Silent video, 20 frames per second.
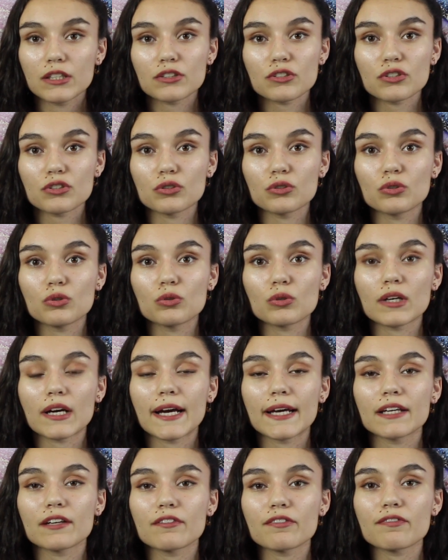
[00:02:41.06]
to
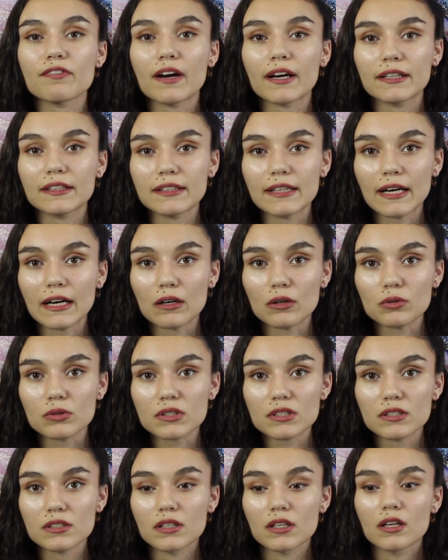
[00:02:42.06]
kind of find
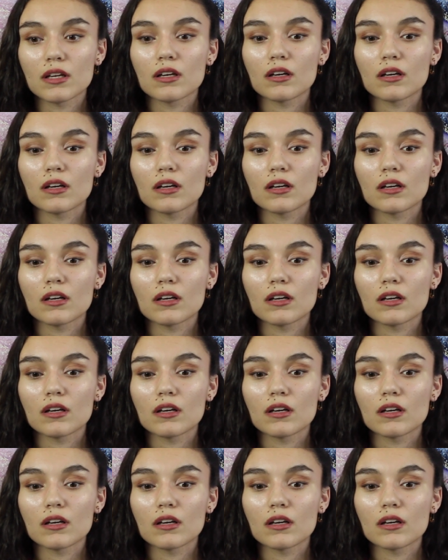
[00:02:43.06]
out